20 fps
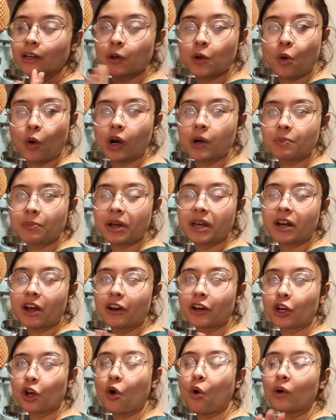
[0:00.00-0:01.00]
cornbread
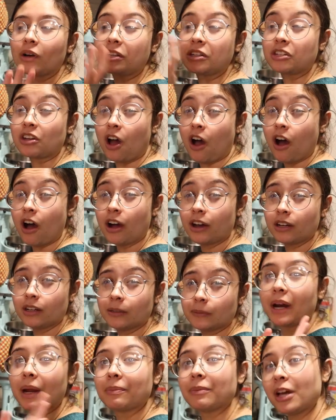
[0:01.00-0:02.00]
on a corn dog,
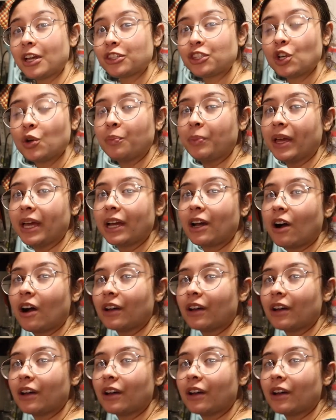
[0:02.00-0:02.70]
but I'm not so big